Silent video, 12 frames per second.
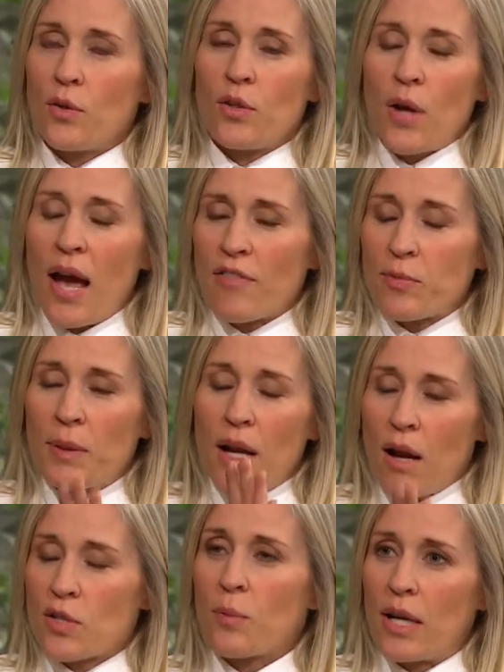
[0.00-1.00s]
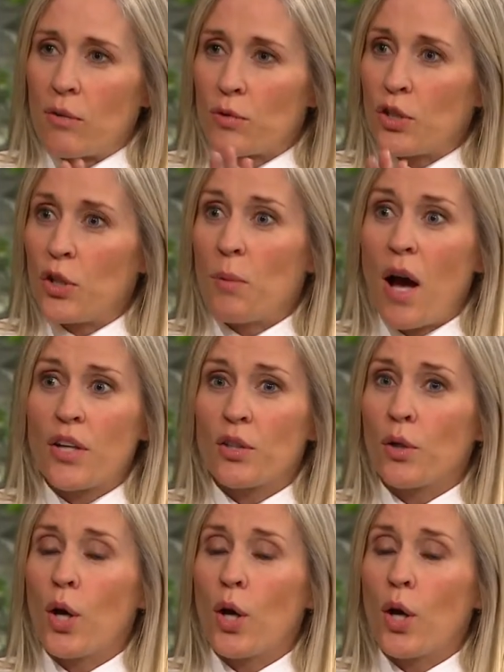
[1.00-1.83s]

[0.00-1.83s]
you have to be locked away in a room on your own.